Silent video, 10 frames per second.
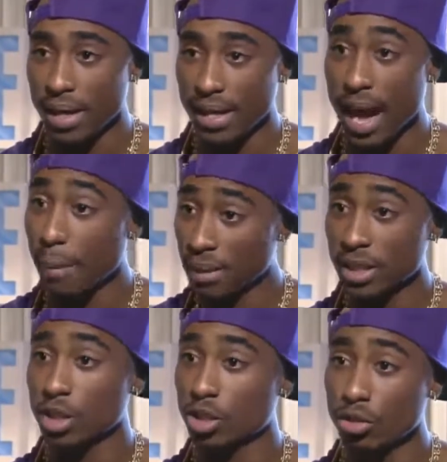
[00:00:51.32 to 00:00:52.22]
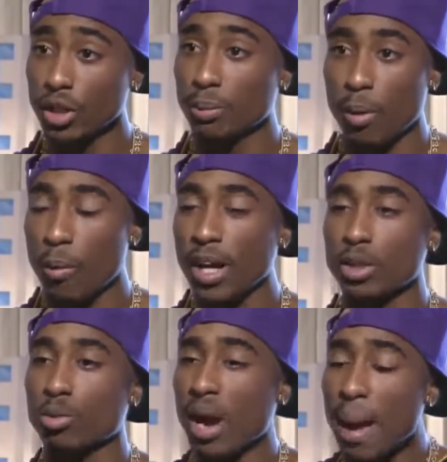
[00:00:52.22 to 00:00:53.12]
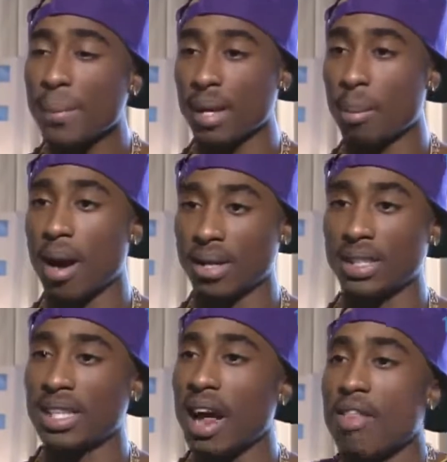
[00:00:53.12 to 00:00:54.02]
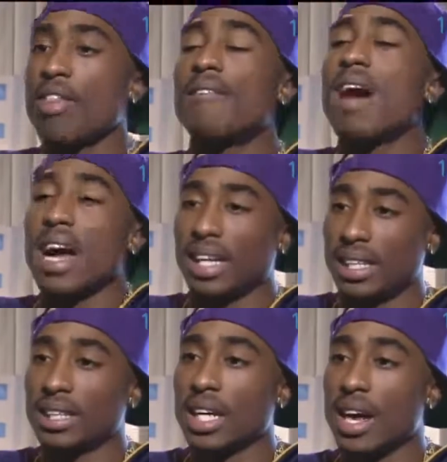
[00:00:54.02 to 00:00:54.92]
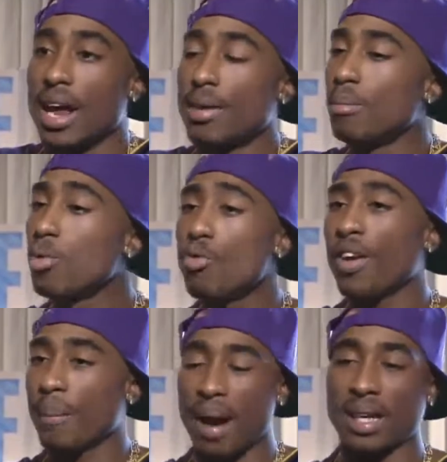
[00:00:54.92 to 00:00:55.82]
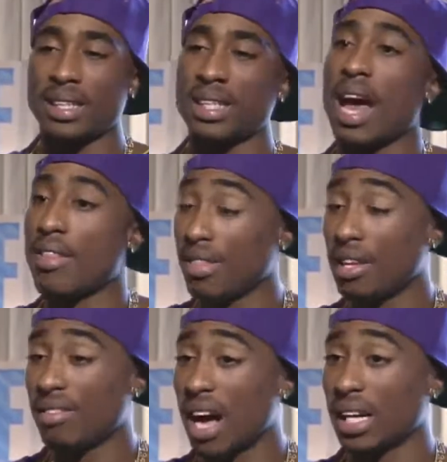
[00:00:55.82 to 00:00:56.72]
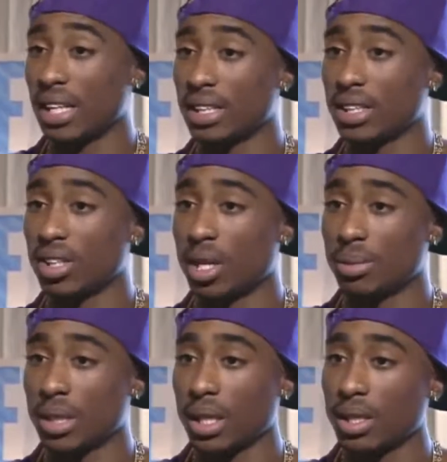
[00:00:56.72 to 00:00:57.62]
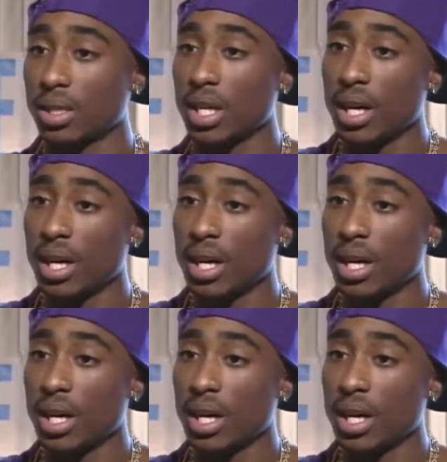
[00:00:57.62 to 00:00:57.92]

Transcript: it happens in the streets, but us rapping about it is not the violence. And the movie about it is not the violence. You know what I'm saying?